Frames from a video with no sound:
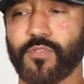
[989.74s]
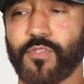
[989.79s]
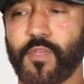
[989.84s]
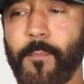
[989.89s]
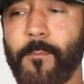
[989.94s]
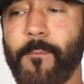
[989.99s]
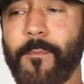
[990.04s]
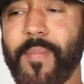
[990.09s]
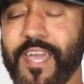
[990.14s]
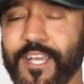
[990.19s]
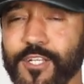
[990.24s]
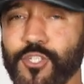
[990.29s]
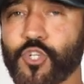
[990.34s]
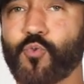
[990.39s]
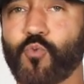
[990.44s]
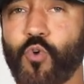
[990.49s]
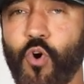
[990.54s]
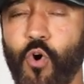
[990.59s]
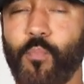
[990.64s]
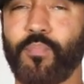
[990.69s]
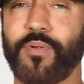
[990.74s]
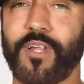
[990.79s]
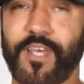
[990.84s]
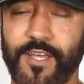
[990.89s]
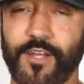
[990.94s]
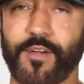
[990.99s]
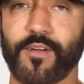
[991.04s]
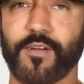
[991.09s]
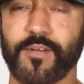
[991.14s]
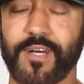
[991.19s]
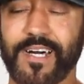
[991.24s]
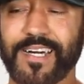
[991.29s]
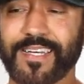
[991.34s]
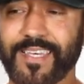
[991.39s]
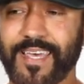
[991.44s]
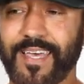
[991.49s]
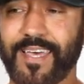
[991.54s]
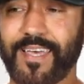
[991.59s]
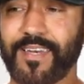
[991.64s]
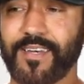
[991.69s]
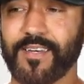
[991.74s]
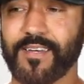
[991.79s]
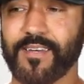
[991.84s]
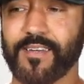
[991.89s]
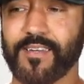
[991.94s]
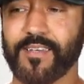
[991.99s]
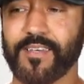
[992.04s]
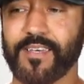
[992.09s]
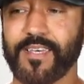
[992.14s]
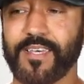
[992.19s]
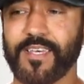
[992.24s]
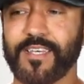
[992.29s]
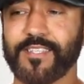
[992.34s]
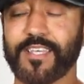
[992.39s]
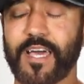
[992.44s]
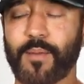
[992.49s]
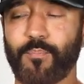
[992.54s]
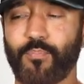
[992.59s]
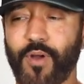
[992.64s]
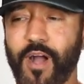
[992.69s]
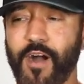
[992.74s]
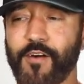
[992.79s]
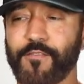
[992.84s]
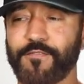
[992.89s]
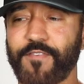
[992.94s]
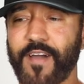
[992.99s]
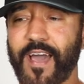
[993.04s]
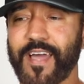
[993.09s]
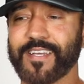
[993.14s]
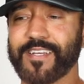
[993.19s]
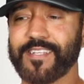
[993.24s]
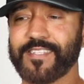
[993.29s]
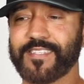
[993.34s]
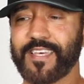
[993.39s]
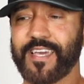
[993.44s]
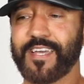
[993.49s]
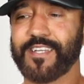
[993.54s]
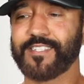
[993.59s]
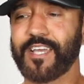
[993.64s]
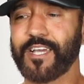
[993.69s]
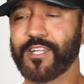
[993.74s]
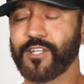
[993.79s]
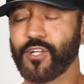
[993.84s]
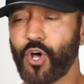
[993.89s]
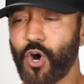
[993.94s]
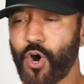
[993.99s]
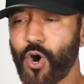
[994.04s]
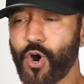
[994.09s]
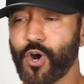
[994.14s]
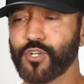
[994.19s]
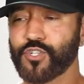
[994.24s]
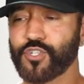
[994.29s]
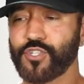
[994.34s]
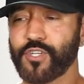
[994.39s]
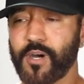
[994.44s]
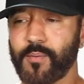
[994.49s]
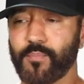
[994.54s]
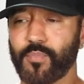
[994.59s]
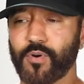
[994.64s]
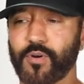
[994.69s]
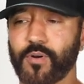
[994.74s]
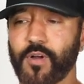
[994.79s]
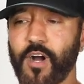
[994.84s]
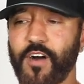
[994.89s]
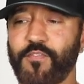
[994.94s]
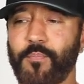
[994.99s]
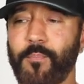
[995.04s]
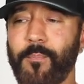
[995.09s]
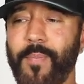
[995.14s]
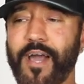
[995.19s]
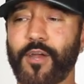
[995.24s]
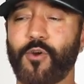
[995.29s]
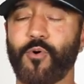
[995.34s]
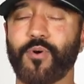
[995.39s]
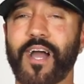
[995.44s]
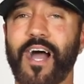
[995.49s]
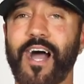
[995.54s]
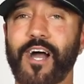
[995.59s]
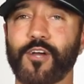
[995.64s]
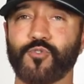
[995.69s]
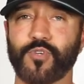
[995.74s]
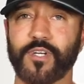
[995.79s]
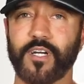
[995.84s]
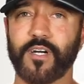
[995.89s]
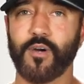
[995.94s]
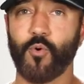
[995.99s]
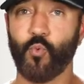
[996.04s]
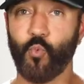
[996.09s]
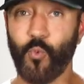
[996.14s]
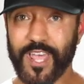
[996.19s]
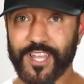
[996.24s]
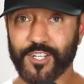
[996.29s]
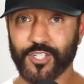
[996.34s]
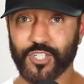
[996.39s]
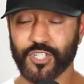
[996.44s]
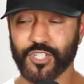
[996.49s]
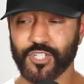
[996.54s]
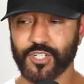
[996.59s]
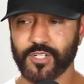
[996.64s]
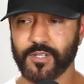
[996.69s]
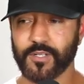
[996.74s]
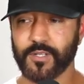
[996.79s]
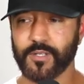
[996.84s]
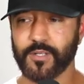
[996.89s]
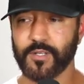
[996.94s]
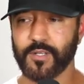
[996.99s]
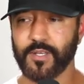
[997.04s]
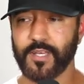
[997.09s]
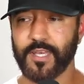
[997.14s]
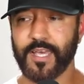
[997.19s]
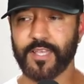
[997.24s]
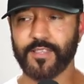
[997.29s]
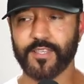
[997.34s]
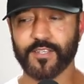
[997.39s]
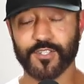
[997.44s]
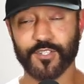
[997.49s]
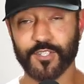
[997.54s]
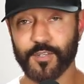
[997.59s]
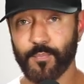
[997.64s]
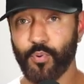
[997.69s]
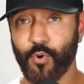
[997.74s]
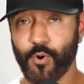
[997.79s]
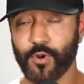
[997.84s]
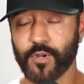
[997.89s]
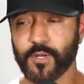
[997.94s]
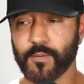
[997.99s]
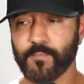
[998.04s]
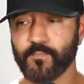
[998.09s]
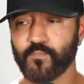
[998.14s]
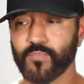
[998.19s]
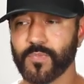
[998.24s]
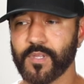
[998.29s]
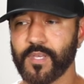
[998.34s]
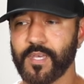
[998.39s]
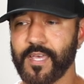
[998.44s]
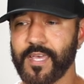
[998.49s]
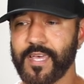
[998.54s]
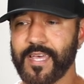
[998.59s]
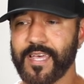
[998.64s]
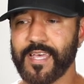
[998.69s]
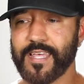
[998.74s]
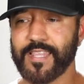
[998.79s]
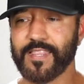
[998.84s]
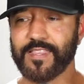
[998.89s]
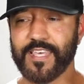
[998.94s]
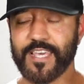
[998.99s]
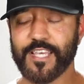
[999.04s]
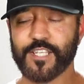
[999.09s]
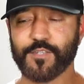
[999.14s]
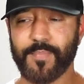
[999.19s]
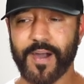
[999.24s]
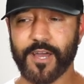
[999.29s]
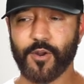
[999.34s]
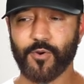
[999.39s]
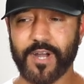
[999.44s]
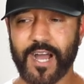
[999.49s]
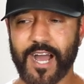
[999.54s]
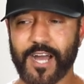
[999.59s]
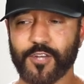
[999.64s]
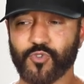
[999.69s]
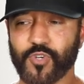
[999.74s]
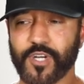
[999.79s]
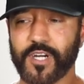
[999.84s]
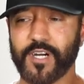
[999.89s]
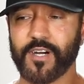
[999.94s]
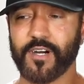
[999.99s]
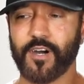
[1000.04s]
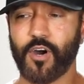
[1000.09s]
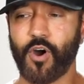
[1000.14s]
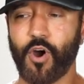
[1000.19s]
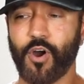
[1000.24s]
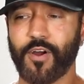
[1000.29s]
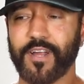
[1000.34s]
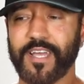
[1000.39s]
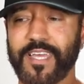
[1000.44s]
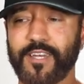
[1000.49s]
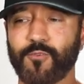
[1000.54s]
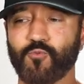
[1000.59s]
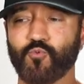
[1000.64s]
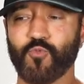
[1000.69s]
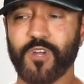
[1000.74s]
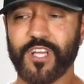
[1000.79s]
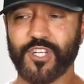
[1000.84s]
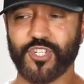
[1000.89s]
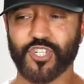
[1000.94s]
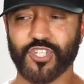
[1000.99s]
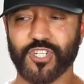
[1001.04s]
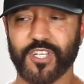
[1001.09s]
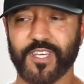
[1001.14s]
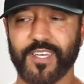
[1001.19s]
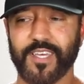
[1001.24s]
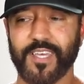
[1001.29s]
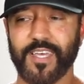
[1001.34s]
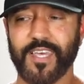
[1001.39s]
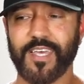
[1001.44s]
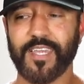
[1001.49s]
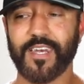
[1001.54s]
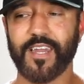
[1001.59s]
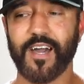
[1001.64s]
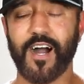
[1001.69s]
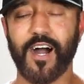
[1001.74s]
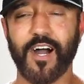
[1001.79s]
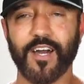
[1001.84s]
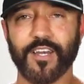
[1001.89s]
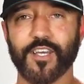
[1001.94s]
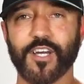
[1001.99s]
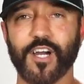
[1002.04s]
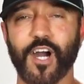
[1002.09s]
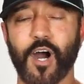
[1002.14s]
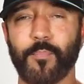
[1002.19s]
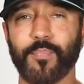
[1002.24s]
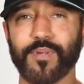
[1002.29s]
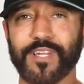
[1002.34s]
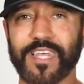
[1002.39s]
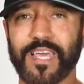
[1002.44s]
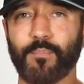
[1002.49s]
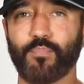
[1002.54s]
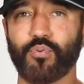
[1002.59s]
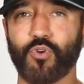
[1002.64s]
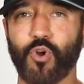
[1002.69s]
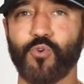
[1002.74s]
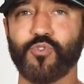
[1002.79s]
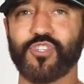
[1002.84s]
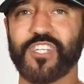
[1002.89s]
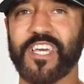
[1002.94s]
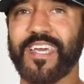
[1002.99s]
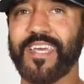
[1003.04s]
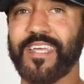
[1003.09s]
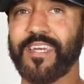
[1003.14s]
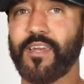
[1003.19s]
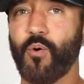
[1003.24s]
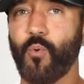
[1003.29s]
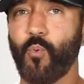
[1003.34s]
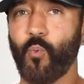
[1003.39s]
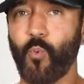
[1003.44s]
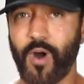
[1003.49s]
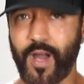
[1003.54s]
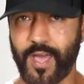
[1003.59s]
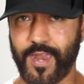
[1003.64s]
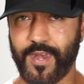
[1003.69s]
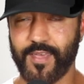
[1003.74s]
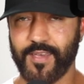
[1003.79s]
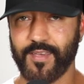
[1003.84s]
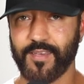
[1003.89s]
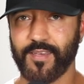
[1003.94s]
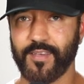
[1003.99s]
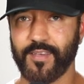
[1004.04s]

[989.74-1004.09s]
the major role player, again, is that brown fat contains a large number of mitochondria, which, and this is important, these mitochondria are enriched in uncoupling protein one.